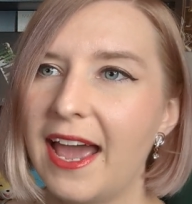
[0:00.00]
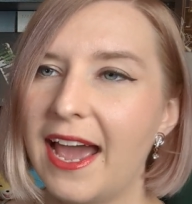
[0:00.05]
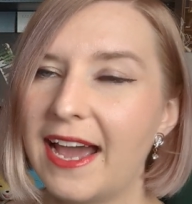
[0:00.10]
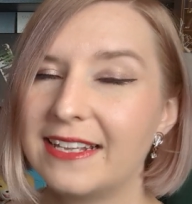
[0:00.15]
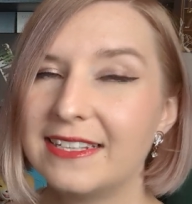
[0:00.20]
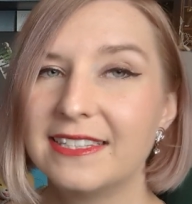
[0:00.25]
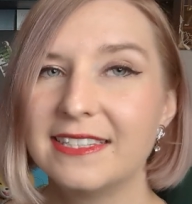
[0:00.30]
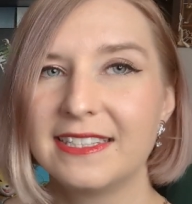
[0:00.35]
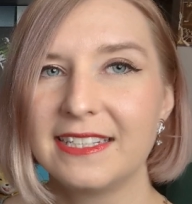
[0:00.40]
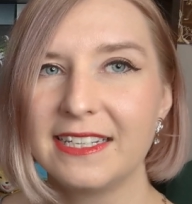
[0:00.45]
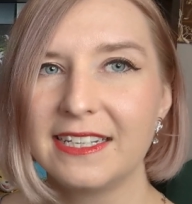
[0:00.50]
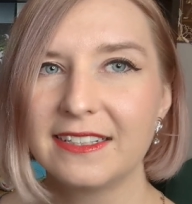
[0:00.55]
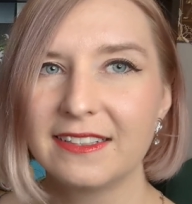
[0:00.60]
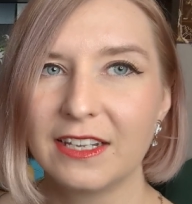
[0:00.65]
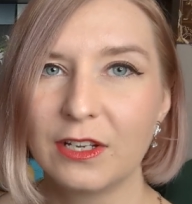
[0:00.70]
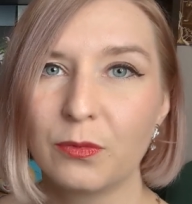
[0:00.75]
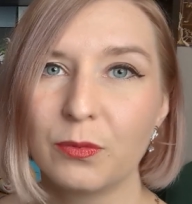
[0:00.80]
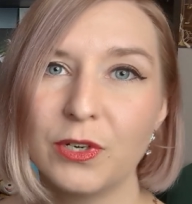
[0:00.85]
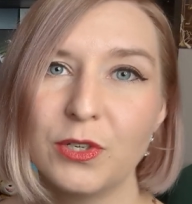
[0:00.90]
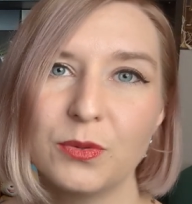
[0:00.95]
and seeing
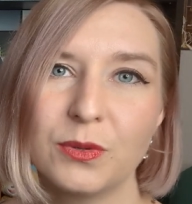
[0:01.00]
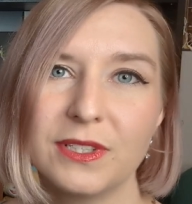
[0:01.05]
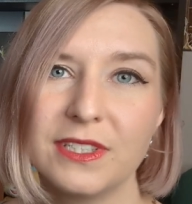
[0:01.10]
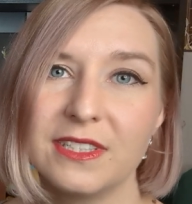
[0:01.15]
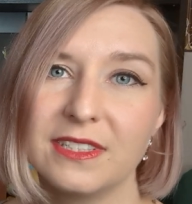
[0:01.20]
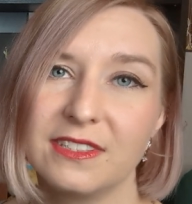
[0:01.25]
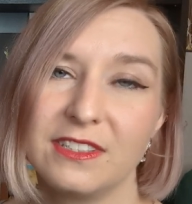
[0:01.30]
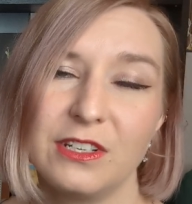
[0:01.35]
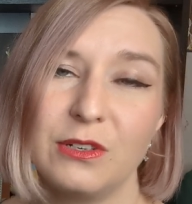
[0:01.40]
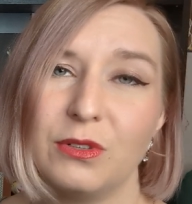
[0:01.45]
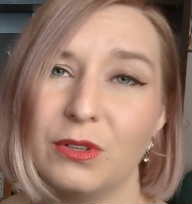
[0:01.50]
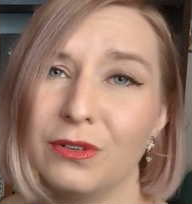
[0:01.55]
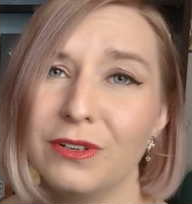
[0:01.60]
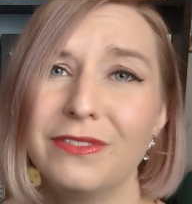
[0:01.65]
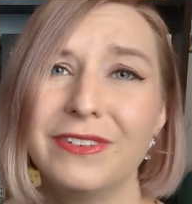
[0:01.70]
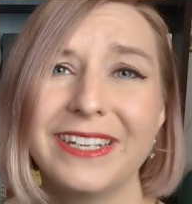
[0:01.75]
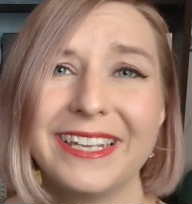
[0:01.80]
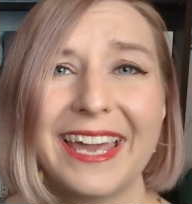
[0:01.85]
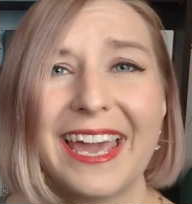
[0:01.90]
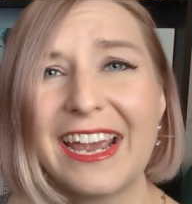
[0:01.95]
like which ones you don't
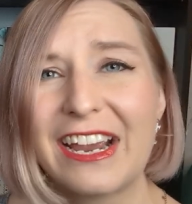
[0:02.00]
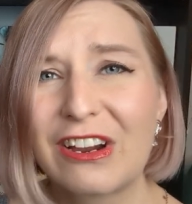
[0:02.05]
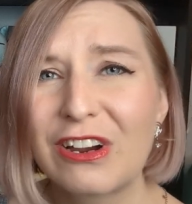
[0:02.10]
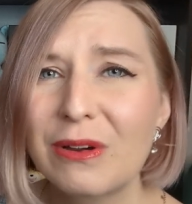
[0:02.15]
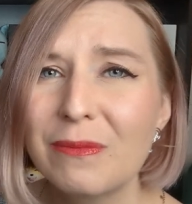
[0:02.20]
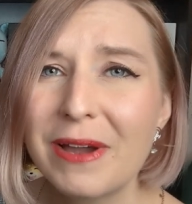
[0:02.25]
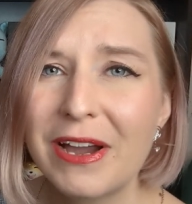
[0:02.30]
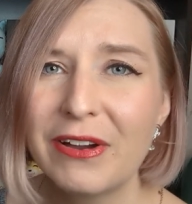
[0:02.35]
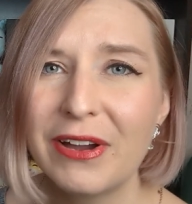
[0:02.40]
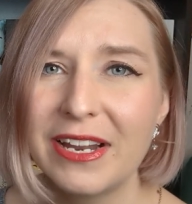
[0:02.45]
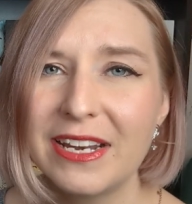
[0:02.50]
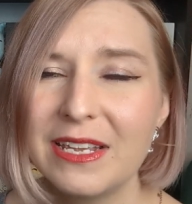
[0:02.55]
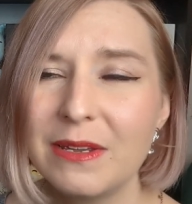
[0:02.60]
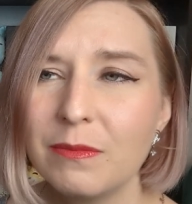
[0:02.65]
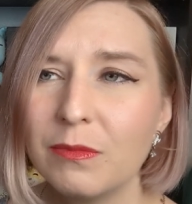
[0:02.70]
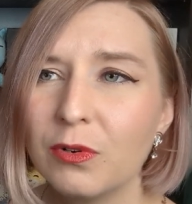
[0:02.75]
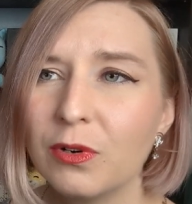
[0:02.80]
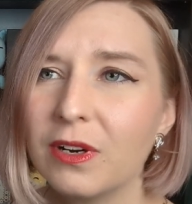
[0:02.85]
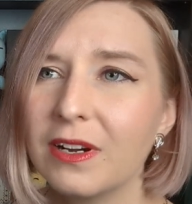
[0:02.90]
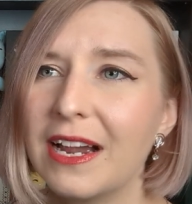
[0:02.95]
even care about
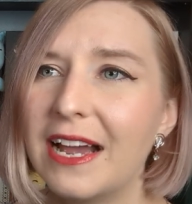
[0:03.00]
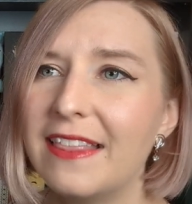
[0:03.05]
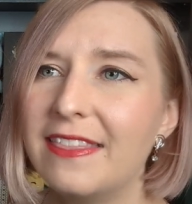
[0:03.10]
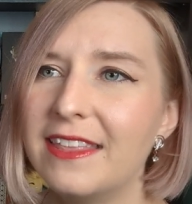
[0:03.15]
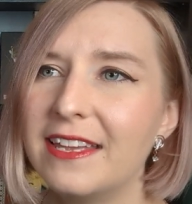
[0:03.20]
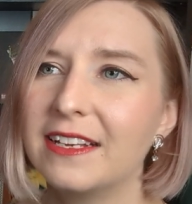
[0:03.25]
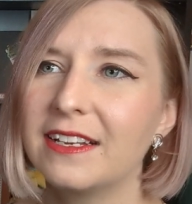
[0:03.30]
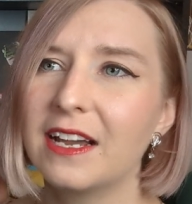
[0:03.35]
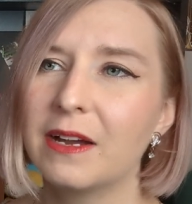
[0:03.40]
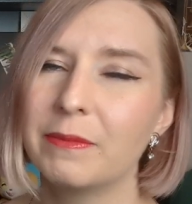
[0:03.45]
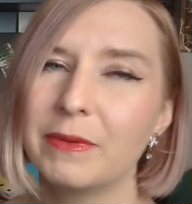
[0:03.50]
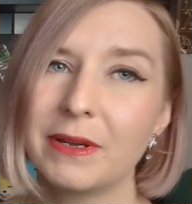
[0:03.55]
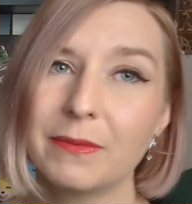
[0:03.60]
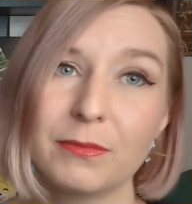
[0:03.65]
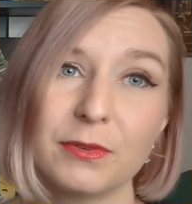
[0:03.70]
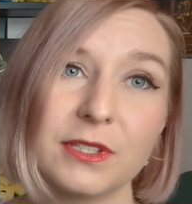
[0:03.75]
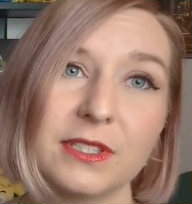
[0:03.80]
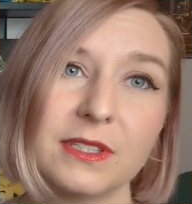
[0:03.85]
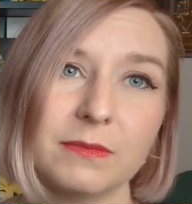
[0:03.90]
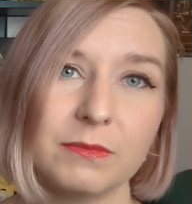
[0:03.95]
anymore and then coming up
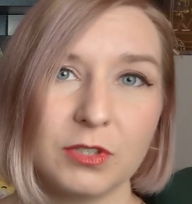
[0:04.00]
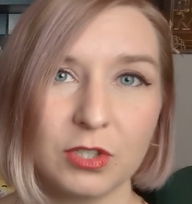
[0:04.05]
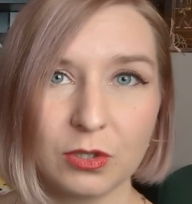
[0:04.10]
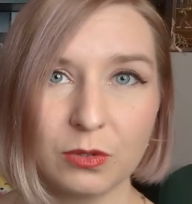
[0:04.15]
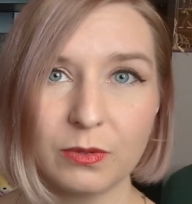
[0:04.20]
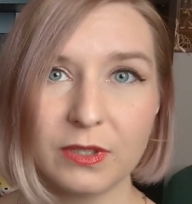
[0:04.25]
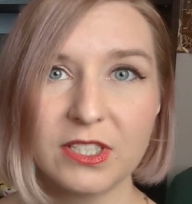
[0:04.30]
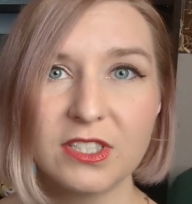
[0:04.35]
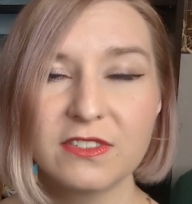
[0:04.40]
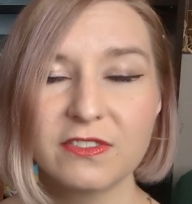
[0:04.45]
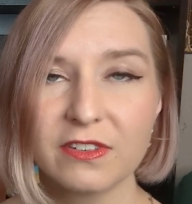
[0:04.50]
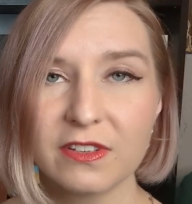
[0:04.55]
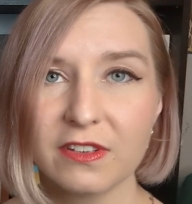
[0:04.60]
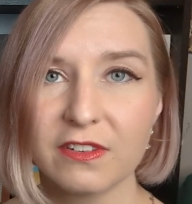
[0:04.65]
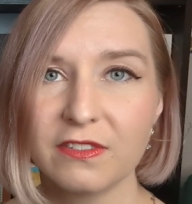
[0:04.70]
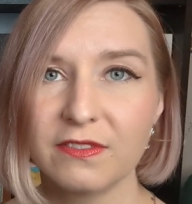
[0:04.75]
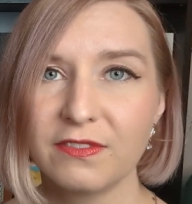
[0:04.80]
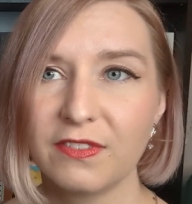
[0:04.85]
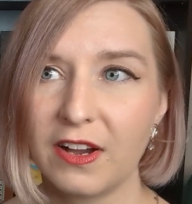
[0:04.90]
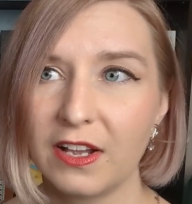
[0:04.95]
with some new ones for the
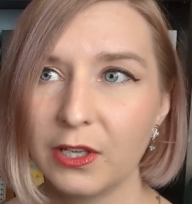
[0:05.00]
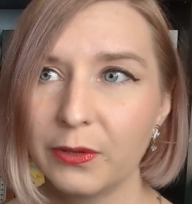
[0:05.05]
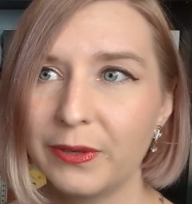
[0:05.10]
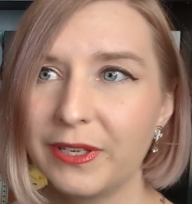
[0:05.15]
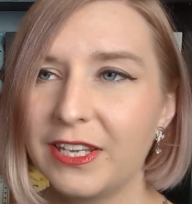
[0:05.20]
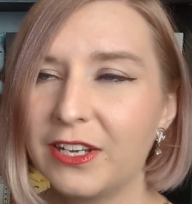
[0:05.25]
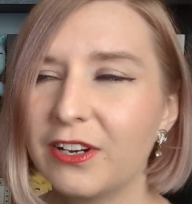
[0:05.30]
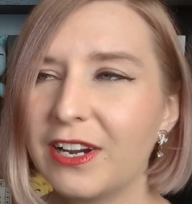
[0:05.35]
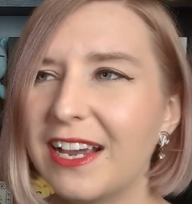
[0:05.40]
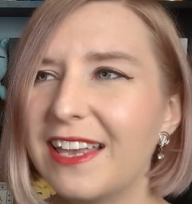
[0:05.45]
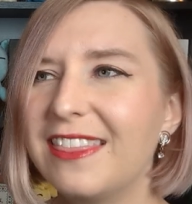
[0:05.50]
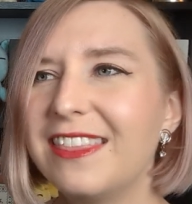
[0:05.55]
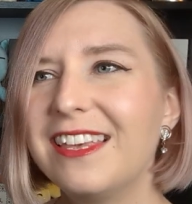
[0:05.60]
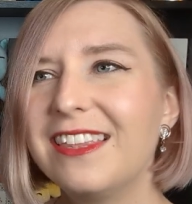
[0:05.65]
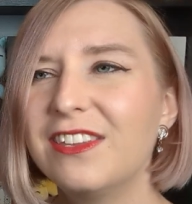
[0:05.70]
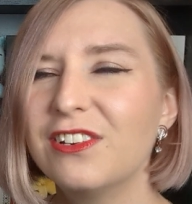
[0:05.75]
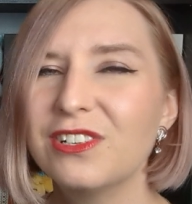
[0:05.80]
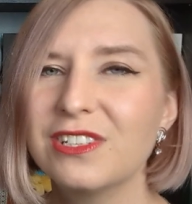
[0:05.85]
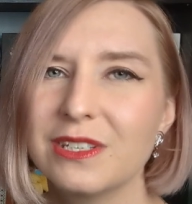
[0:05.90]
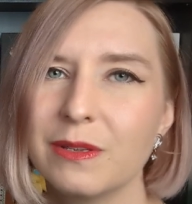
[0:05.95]
following year, I think
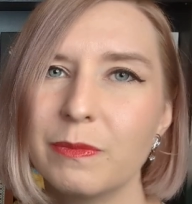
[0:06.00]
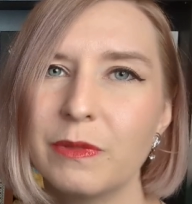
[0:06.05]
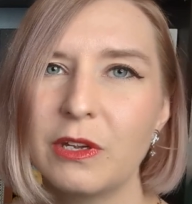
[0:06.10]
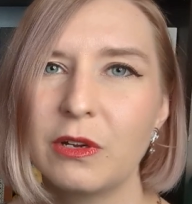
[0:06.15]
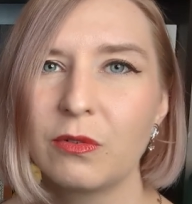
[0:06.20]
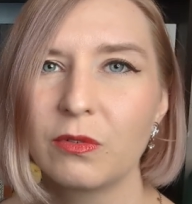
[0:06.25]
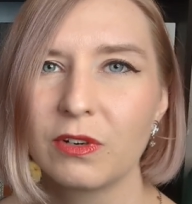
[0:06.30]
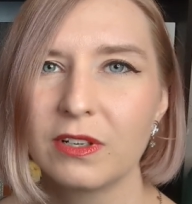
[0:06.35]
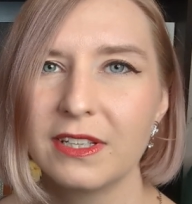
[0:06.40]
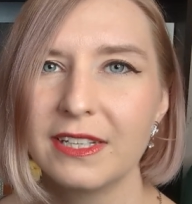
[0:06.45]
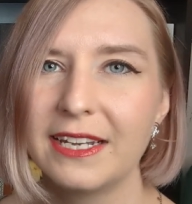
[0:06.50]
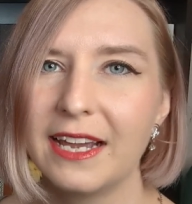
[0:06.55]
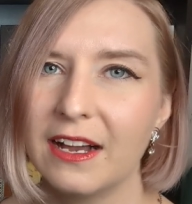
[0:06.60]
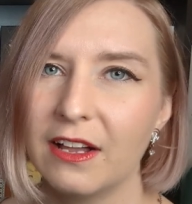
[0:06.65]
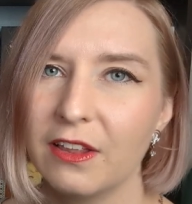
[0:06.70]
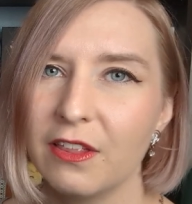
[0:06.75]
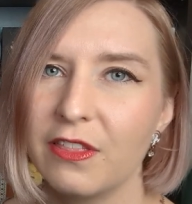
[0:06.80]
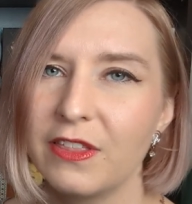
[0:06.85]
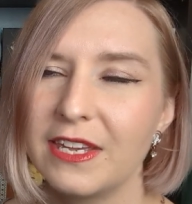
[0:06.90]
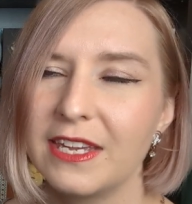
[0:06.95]
there's something really
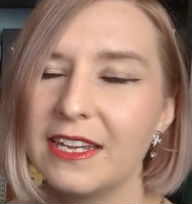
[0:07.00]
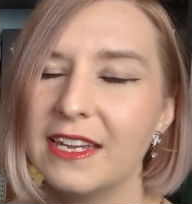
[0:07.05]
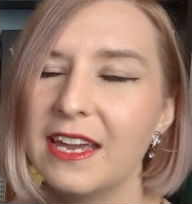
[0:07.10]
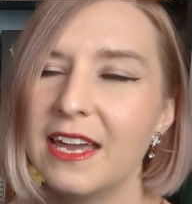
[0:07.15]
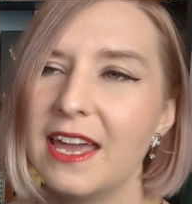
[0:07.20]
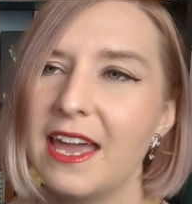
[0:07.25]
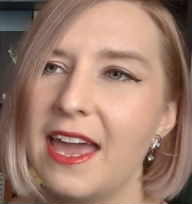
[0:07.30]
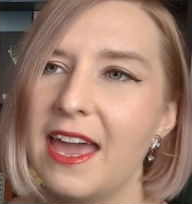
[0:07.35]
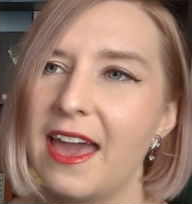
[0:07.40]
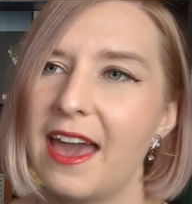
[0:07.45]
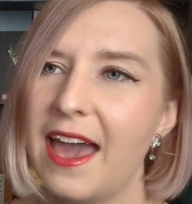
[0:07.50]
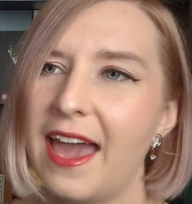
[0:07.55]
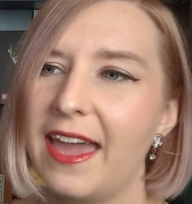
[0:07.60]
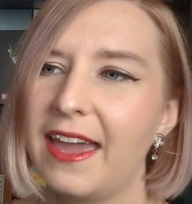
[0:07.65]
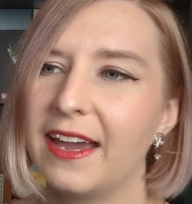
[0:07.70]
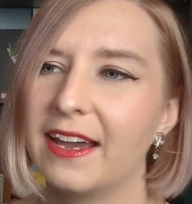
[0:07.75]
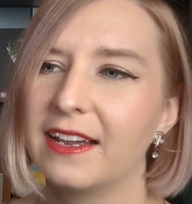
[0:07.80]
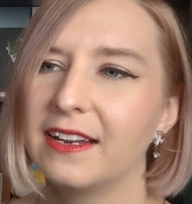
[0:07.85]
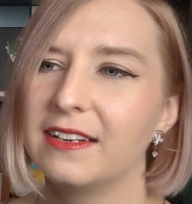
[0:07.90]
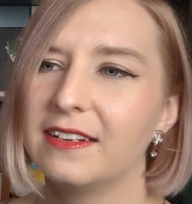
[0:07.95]
healthy
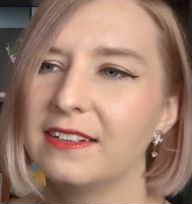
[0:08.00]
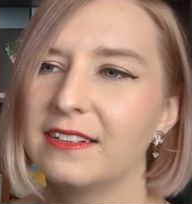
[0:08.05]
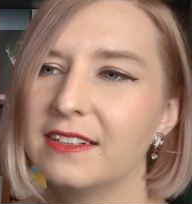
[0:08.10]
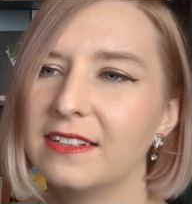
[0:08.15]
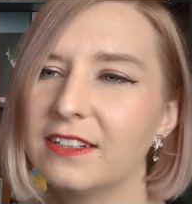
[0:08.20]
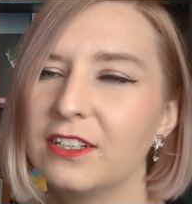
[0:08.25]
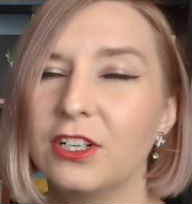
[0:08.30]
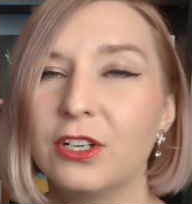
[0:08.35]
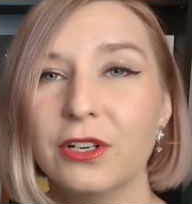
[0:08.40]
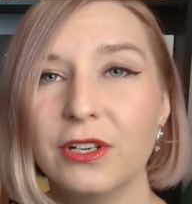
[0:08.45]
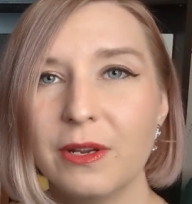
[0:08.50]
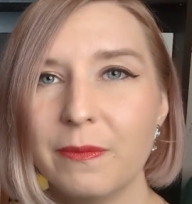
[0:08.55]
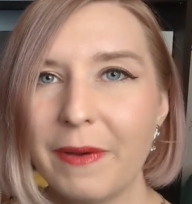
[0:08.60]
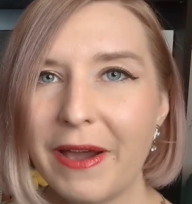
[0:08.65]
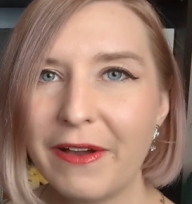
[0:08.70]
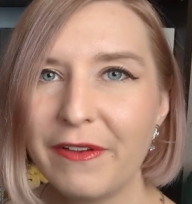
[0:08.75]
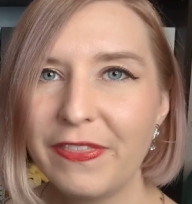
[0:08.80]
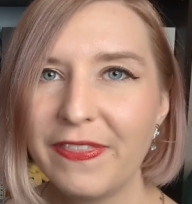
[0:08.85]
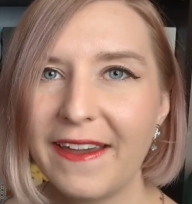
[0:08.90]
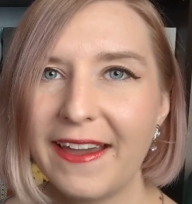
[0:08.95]
and good
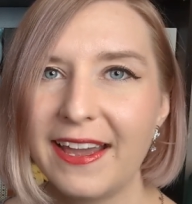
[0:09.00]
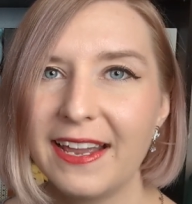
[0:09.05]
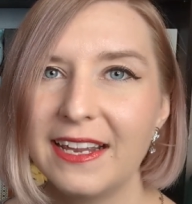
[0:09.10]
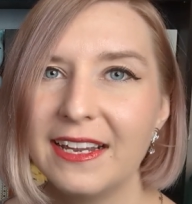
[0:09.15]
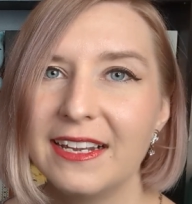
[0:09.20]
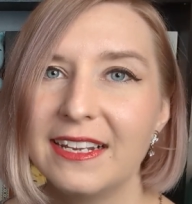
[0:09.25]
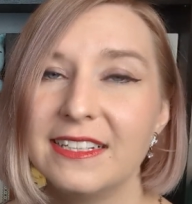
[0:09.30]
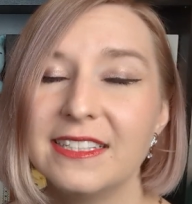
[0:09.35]
about that.